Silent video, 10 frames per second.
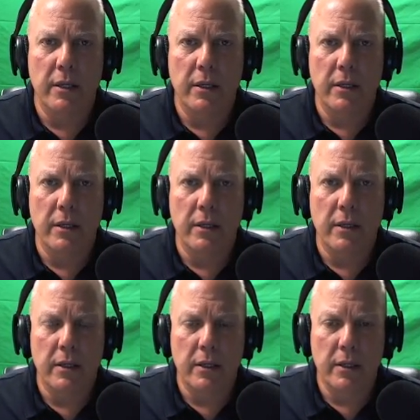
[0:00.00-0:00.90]

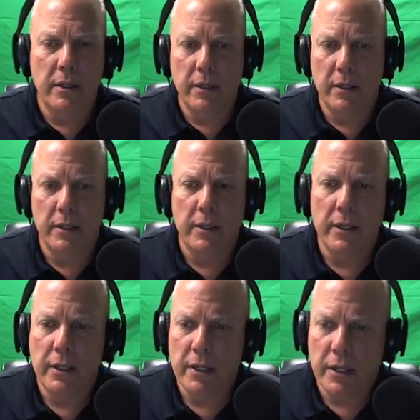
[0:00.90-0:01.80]
No one is speaking in this clip.